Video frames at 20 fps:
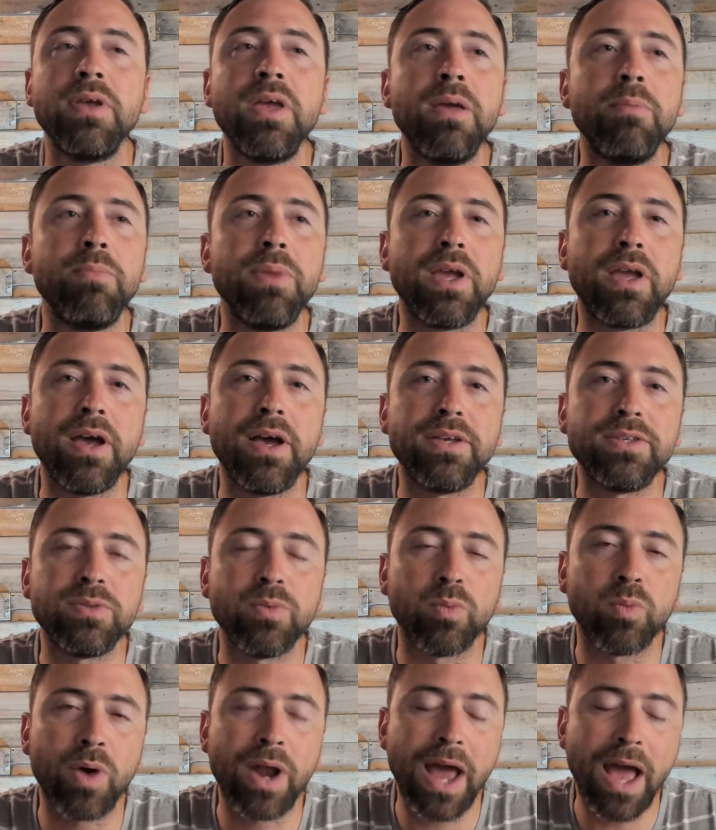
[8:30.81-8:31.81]
Because
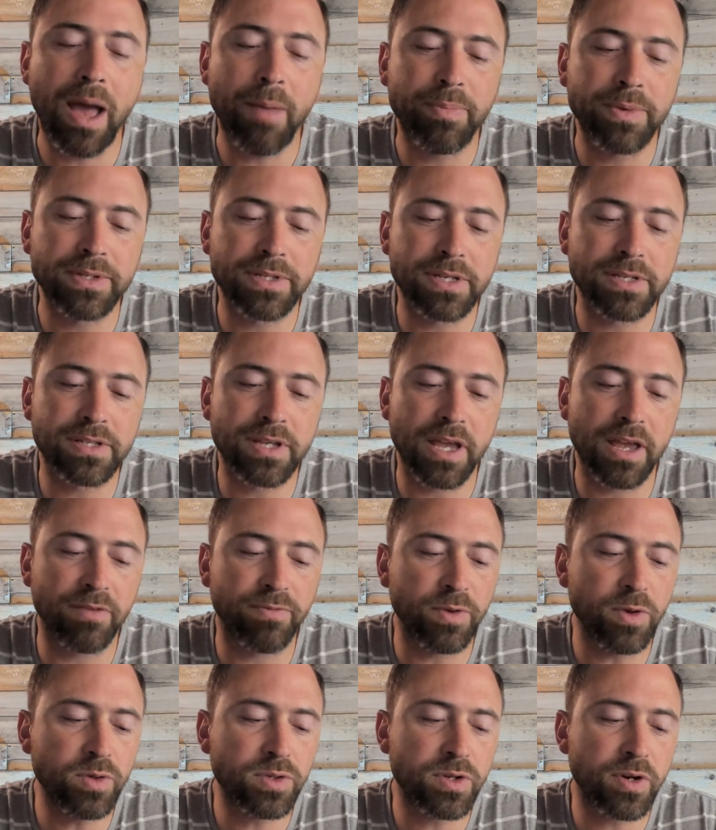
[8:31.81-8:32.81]
what happens is if
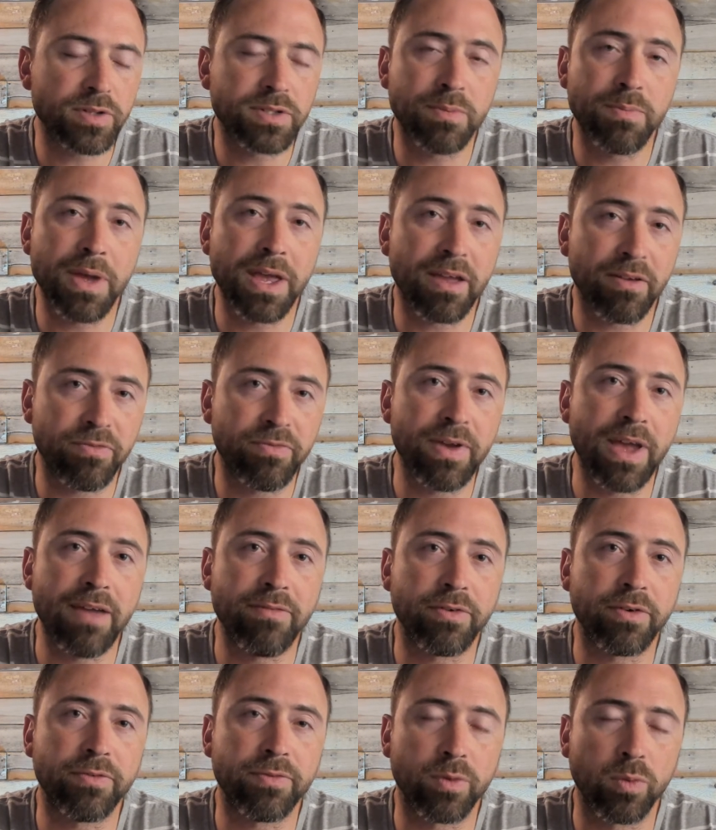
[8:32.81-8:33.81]
you start to make a
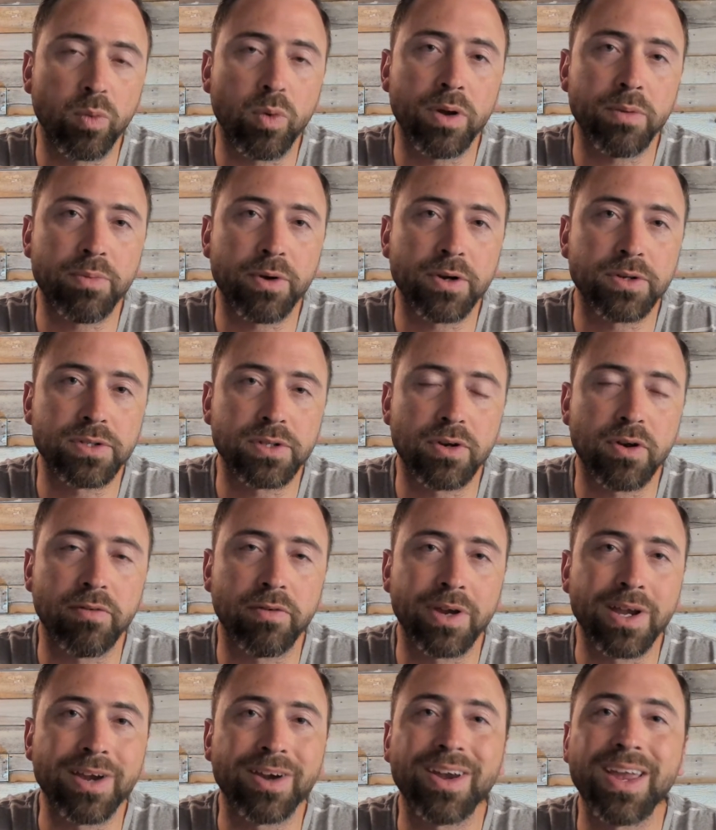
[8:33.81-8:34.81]
favor for one person over
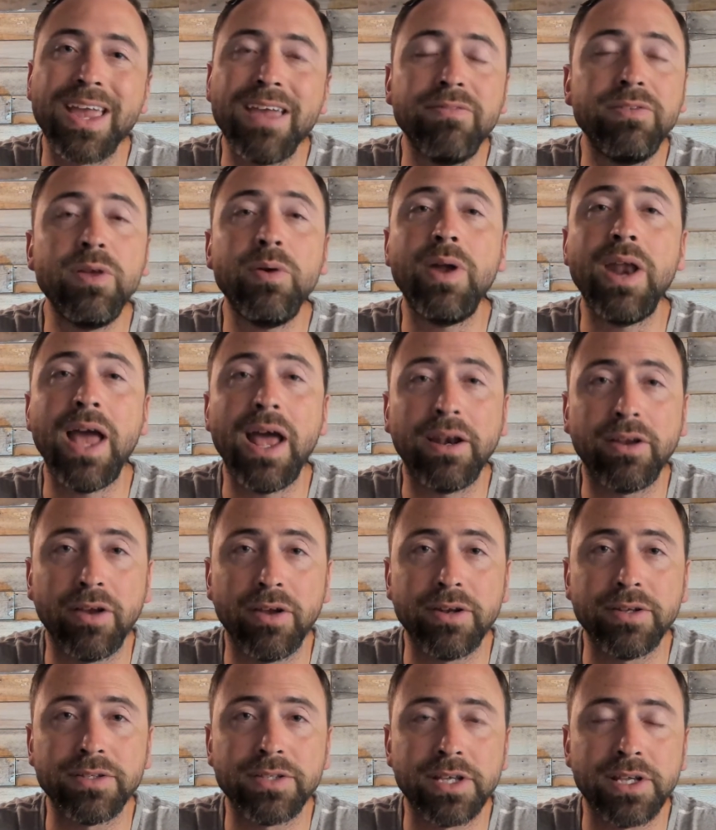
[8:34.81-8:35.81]
here, even though it had good
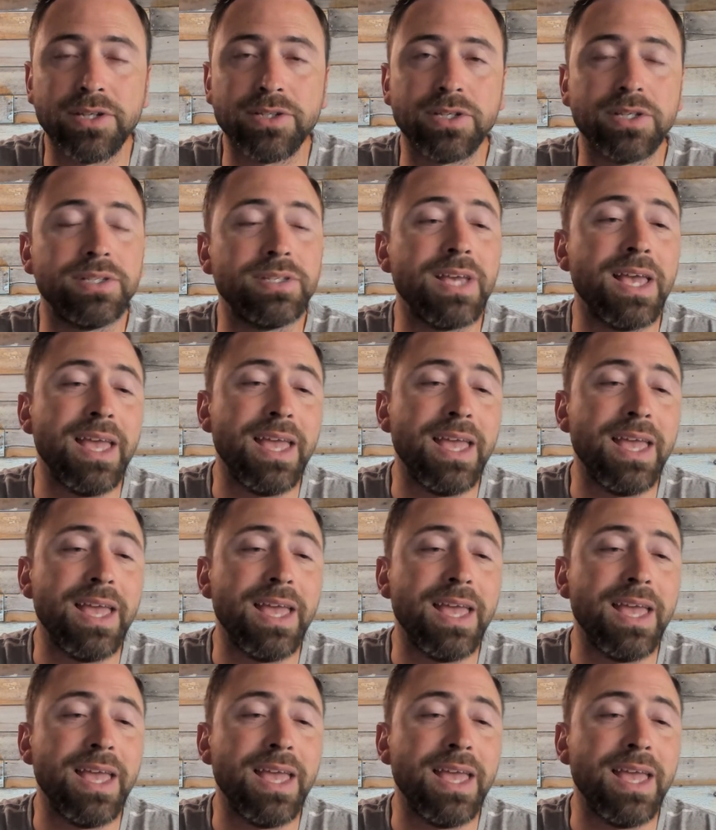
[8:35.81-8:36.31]
intentions,